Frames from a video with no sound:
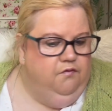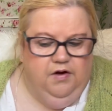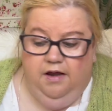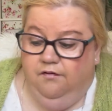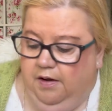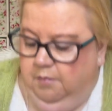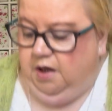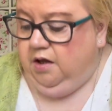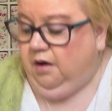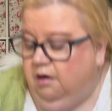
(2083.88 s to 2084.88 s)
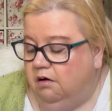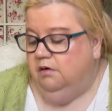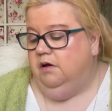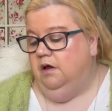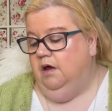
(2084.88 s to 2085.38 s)
Lay Family
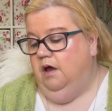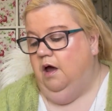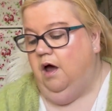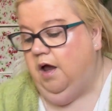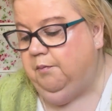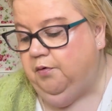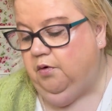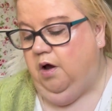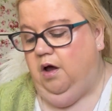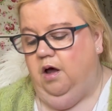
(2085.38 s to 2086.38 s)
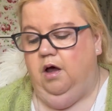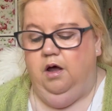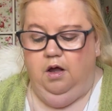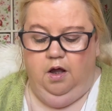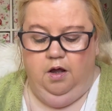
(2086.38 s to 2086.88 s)
yarn, I bought her